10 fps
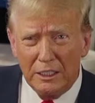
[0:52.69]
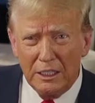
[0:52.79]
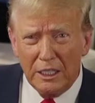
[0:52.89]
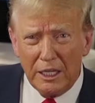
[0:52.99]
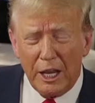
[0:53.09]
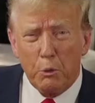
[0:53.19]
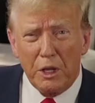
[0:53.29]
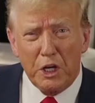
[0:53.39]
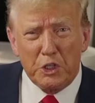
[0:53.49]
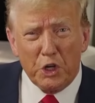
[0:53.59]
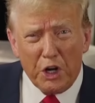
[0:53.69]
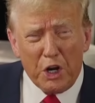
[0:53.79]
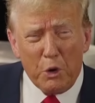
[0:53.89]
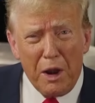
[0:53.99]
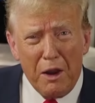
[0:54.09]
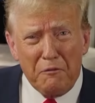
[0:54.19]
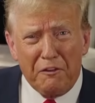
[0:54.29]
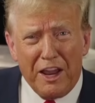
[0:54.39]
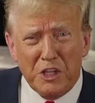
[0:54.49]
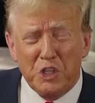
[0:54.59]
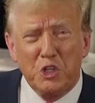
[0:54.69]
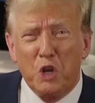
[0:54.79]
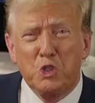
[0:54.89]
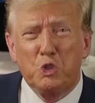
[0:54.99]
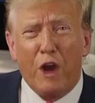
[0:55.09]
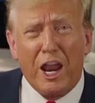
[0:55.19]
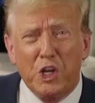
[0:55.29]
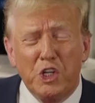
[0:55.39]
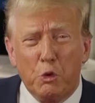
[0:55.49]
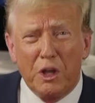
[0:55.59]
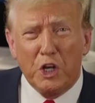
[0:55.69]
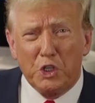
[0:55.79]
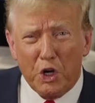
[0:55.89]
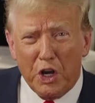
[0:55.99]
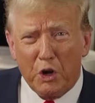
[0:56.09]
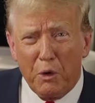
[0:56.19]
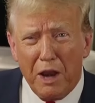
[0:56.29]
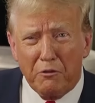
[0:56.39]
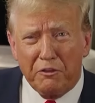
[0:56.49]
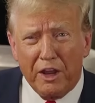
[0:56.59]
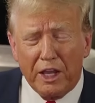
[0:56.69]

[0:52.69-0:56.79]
when asked about his strategy, Trump said, There's no strategy. We're going to turn it around